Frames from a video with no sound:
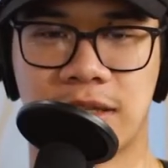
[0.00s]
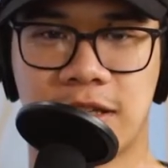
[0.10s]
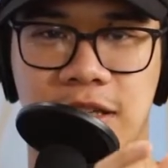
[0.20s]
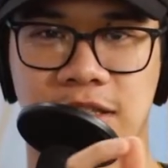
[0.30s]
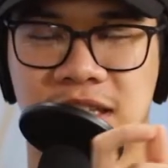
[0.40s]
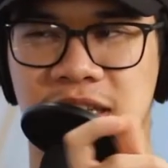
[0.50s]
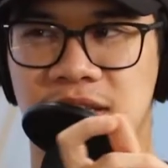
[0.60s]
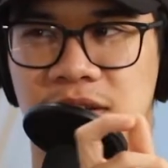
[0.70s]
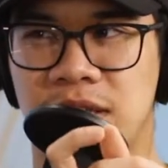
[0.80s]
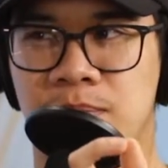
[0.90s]
And the skin's
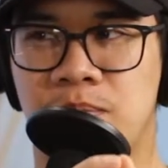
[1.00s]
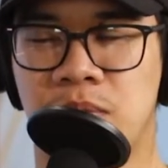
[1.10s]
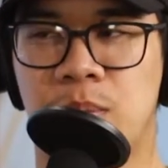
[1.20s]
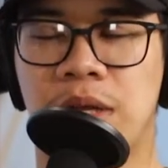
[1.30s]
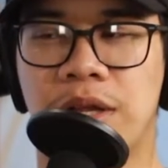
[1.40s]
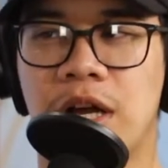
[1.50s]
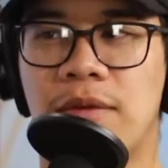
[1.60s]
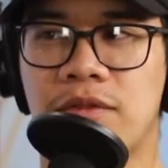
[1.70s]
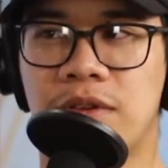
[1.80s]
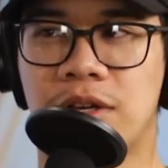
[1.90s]
already peeling
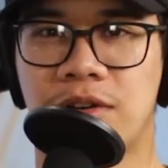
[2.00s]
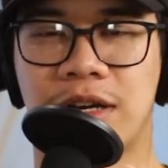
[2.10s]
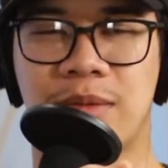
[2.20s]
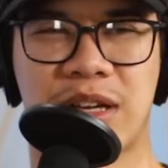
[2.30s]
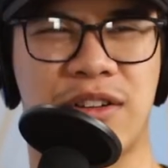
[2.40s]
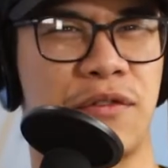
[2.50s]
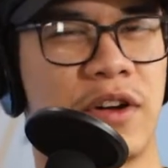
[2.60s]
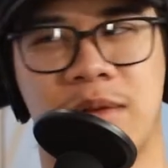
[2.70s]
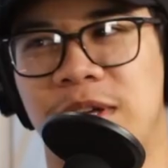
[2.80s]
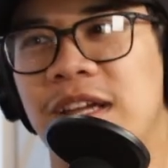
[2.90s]
off of it already. I'm like, oh
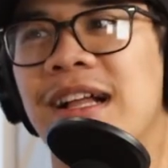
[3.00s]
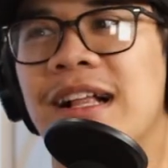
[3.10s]
fuck me.